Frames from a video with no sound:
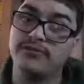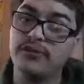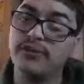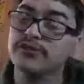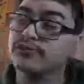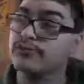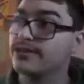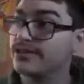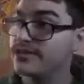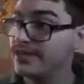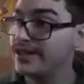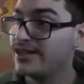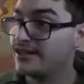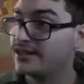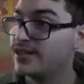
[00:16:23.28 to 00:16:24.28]
worked with
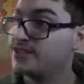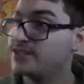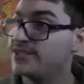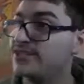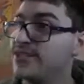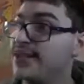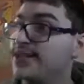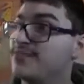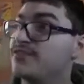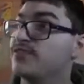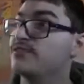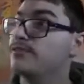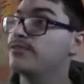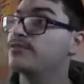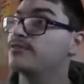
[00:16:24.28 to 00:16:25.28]
clay a couple times,
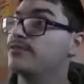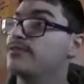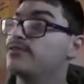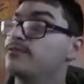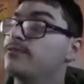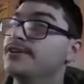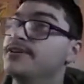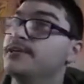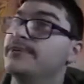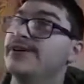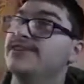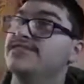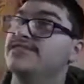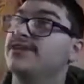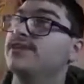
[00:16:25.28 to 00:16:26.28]
I've worked with oil
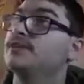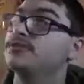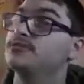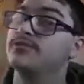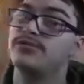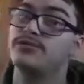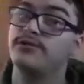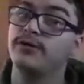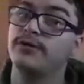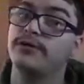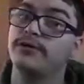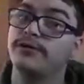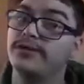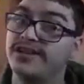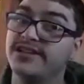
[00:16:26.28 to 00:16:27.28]
pastels, which
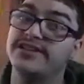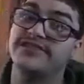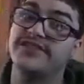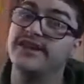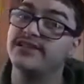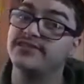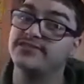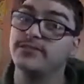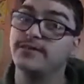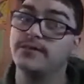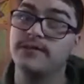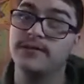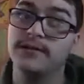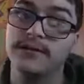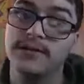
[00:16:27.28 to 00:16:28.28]
were a
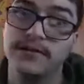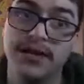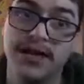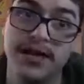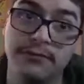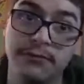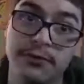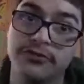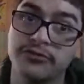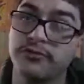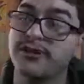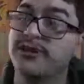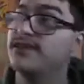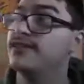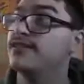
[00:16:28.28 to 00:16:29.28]
disaster. I worked
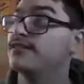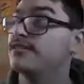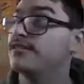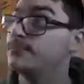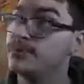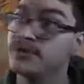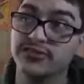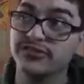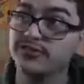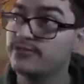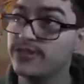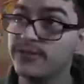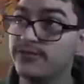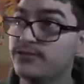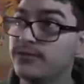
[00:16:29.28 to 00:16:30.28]
with a bunch
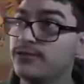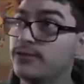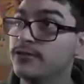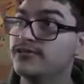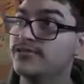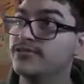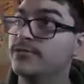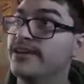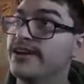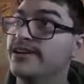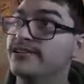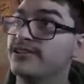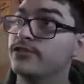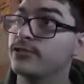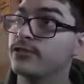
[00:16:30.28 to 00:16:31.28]
of different art
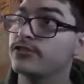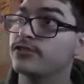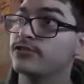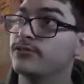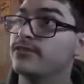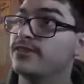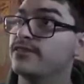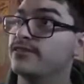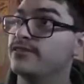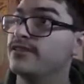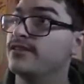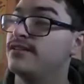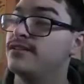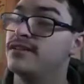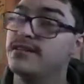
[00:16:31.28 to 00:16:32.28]
supplies. I worked with
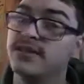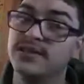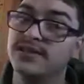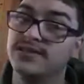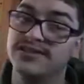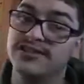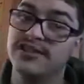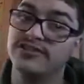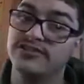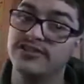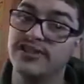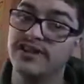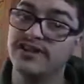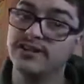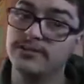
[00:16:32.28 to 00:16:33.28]

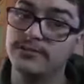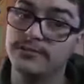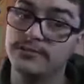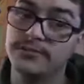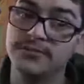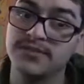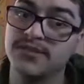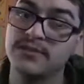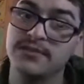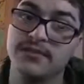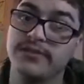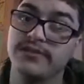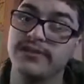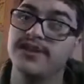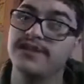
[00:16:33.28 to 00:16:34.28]
sketching items
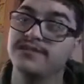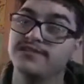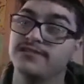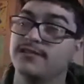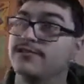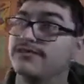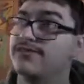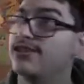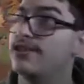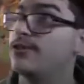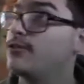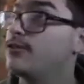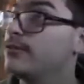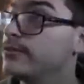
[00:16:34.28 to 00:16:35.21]
and all that stuff, so